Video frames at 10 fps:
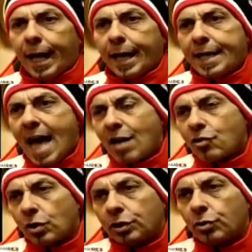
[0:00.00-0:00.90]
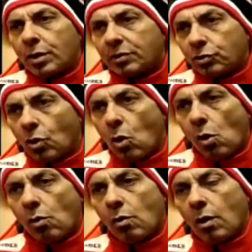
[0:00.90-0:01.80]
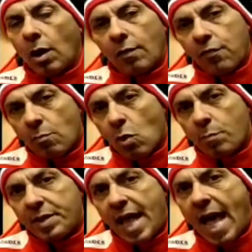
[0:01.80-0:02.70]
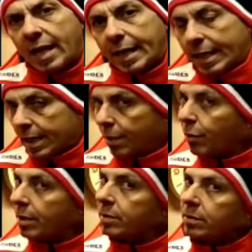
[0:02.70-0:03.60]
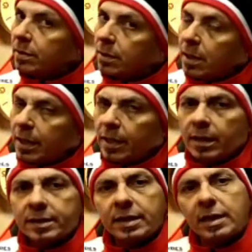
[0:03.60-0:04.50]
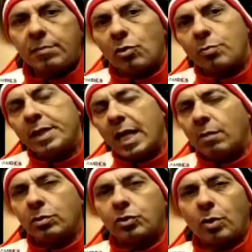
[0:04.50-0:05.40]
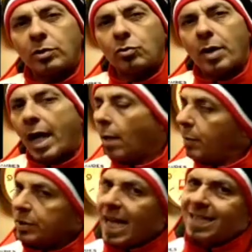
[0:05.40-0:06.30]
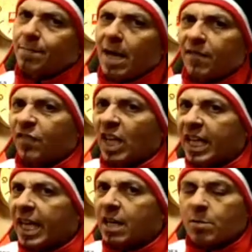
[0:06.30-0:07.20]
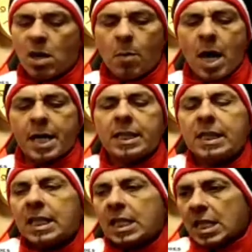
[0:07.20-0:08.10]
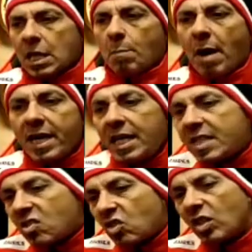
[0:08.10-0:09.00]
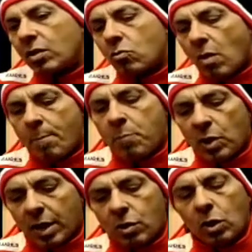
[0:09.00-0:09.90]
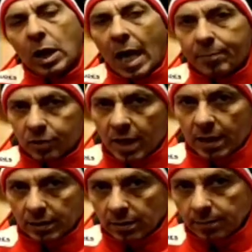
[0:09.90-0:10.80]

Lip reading: He actually took a toll from Morbidelli. You can clearly see that Morbidelli was trying to help. Well, that's my feeling anyway about it. But he still couldn't put a good lap together.